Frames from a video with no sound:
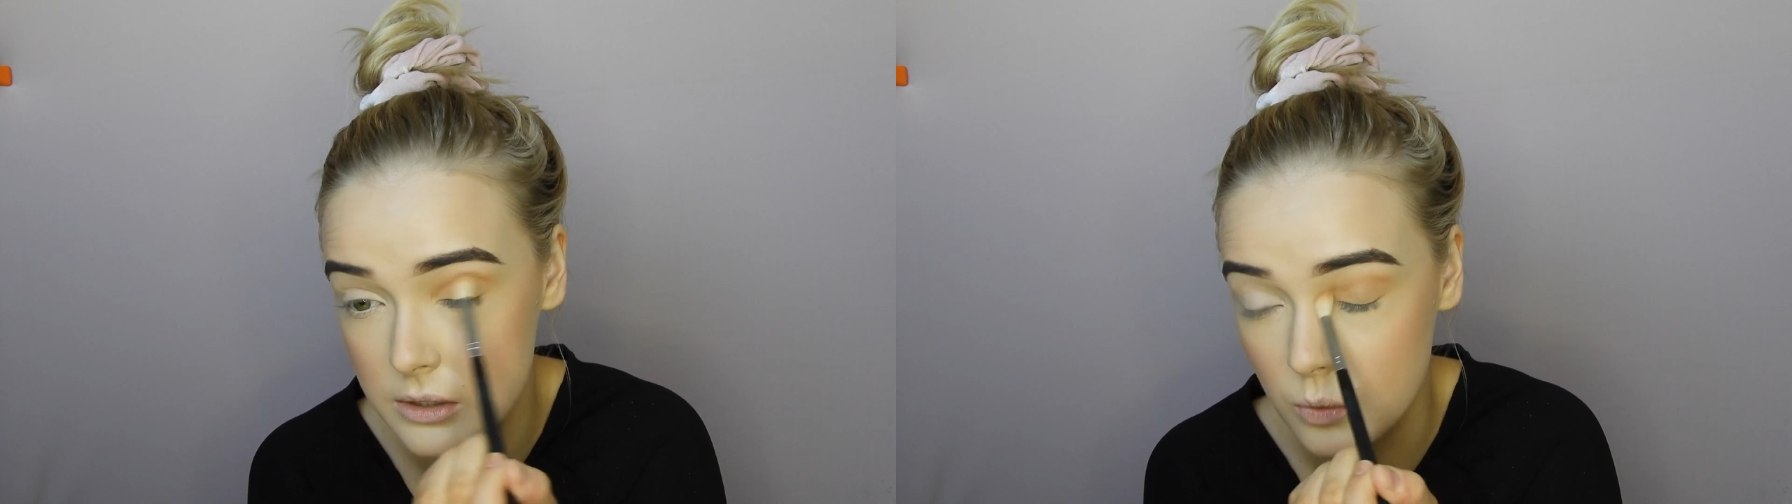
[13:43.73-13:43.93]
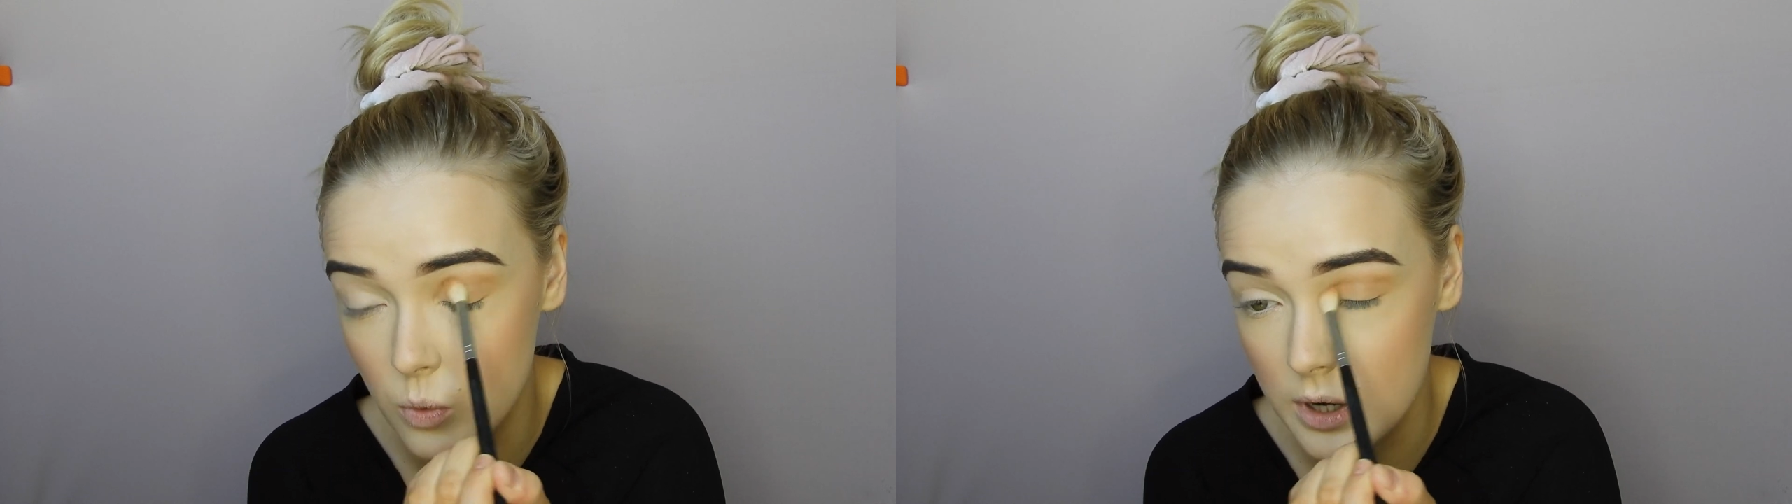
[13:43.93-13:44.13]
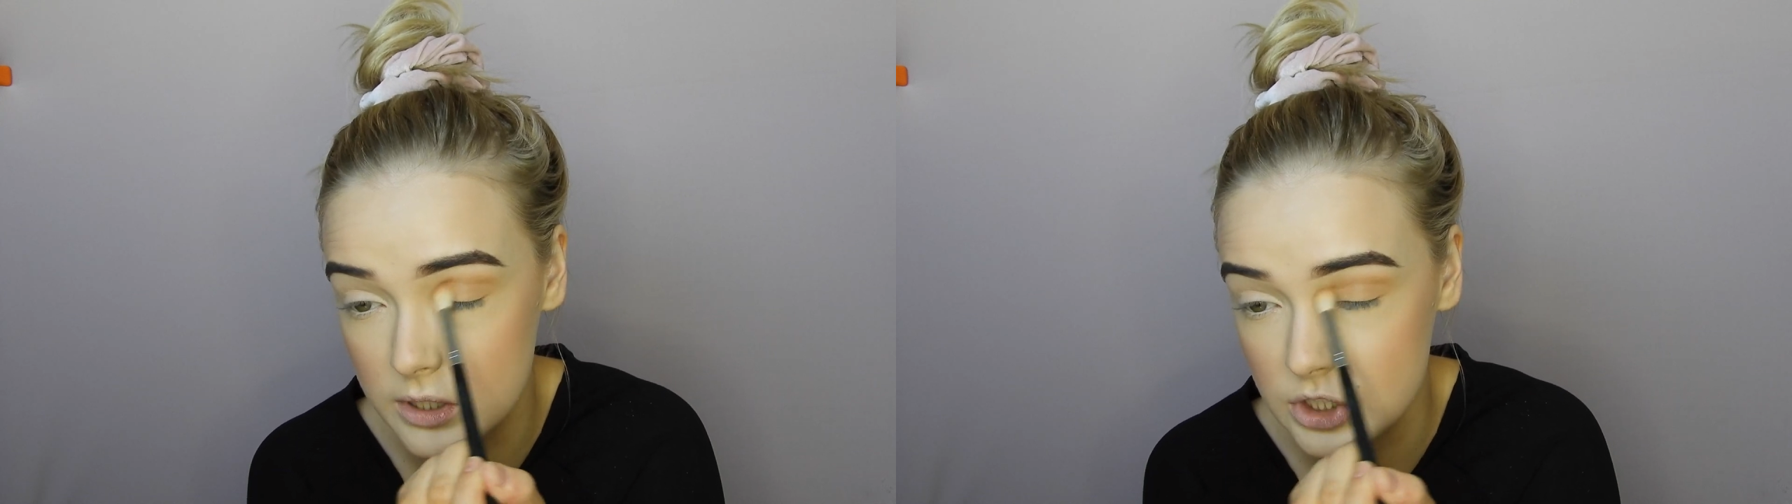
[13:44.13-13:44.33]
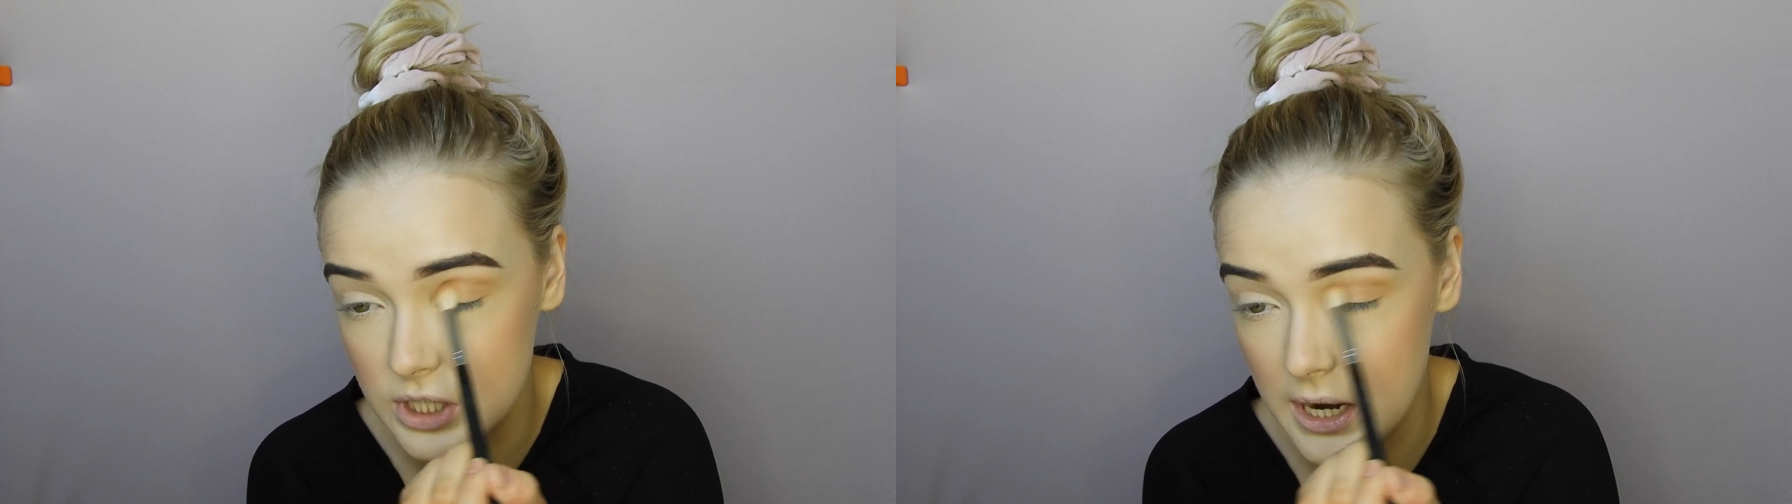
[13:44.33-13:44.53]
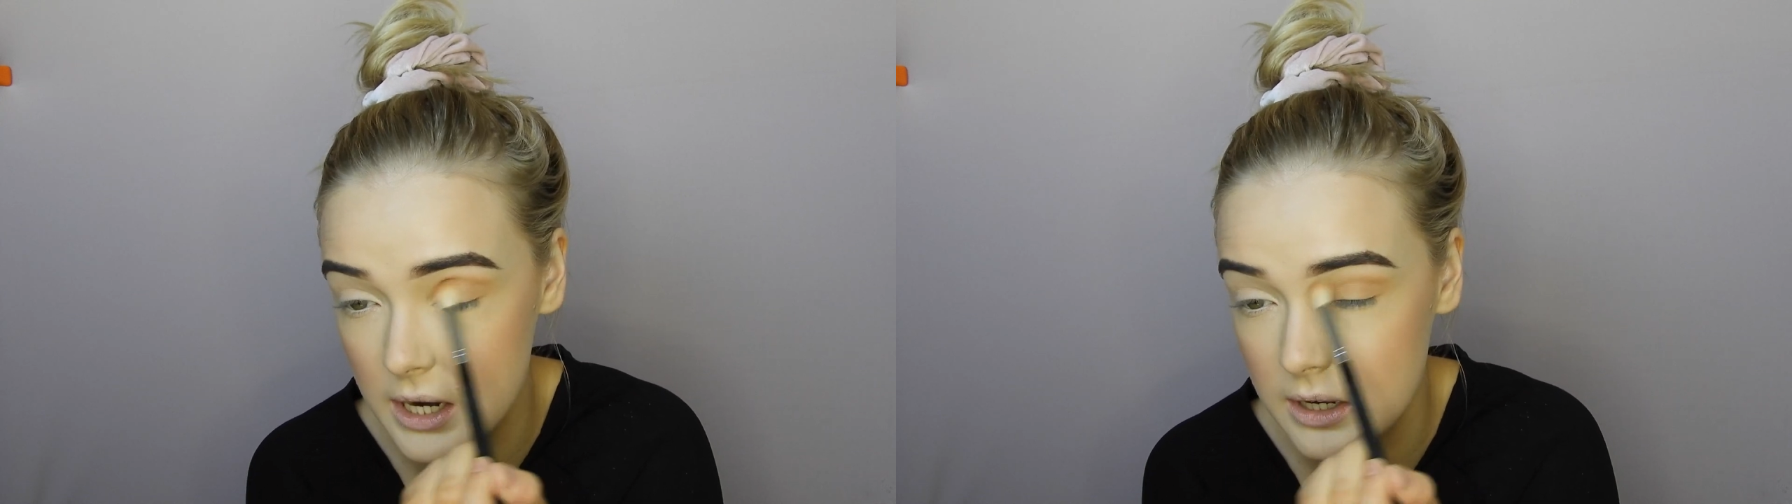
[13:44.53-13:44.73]
One
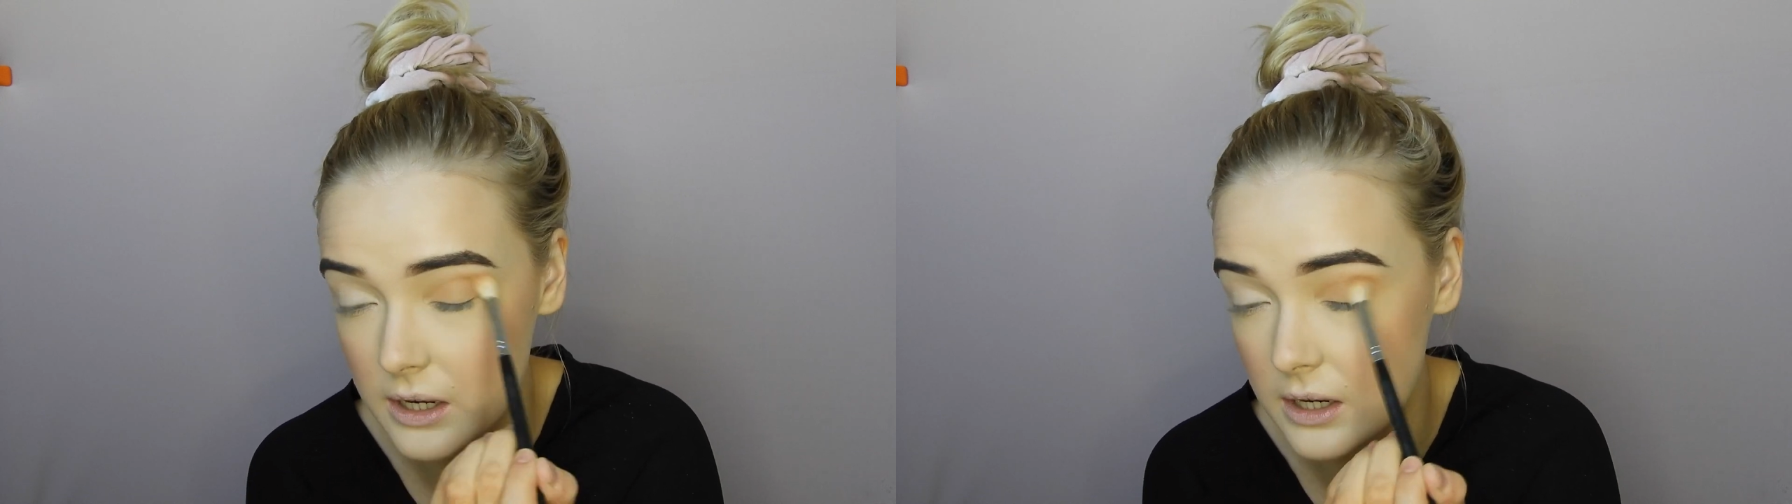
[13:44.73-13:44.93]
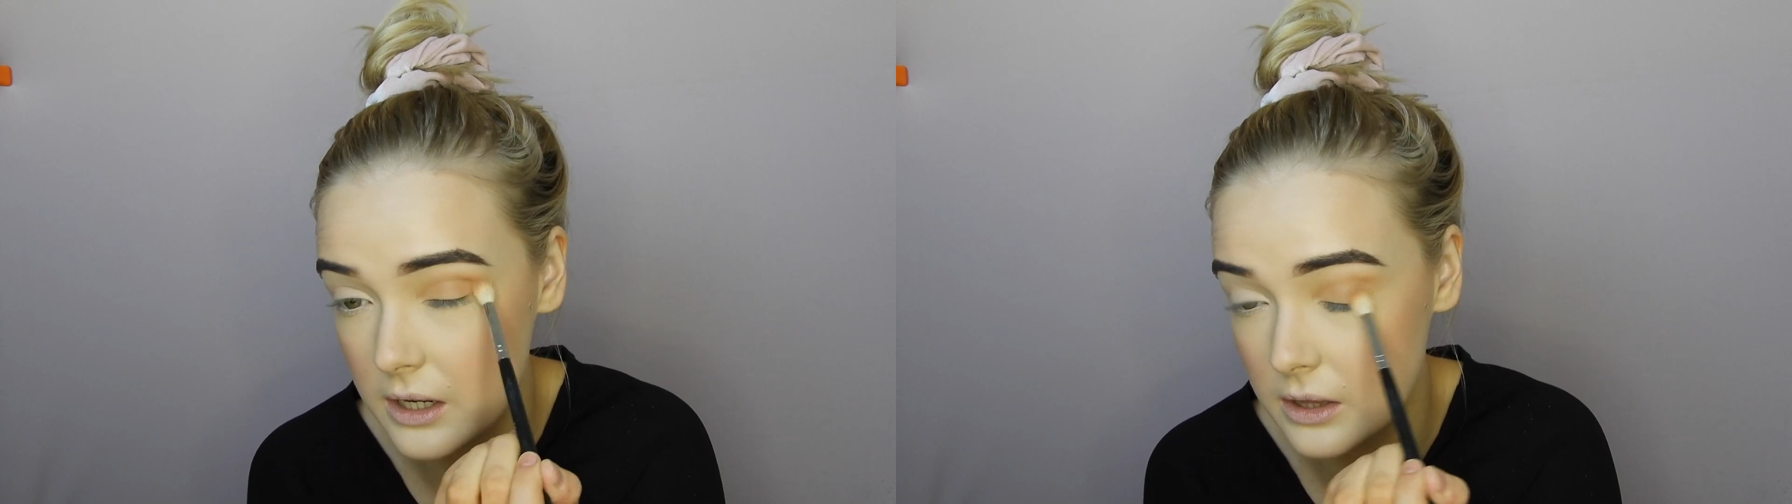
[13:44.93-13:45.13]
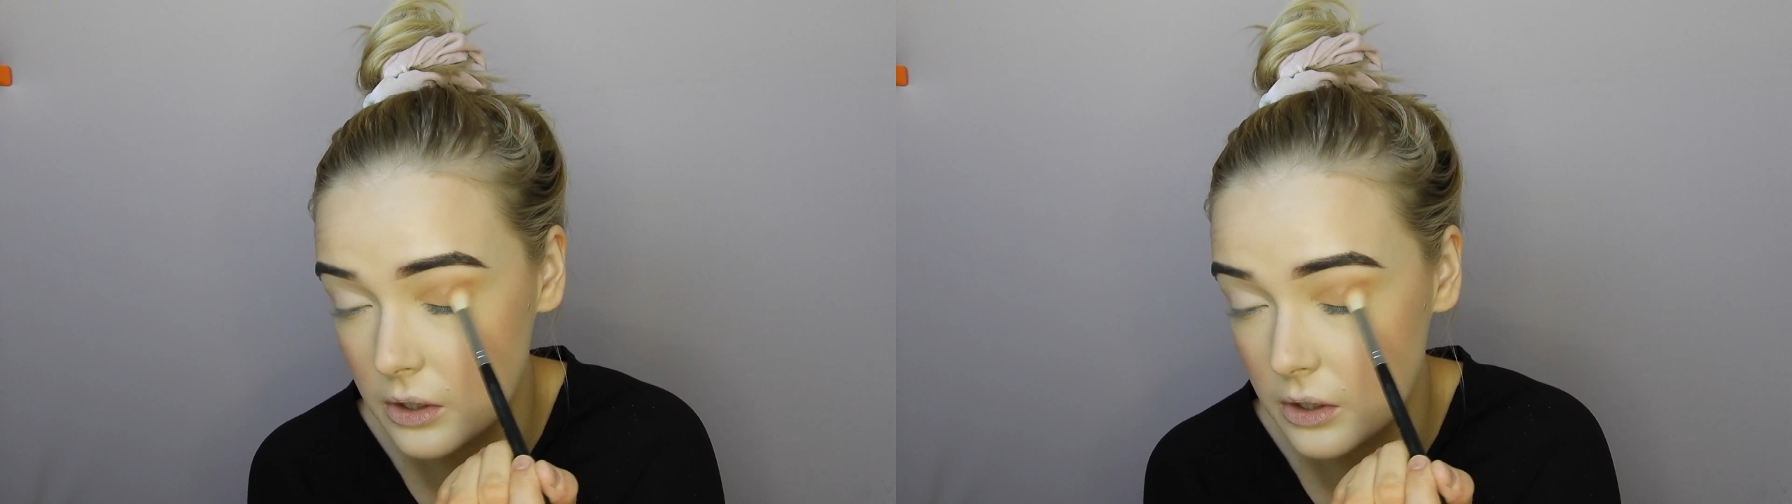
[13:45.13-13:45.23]
shade in the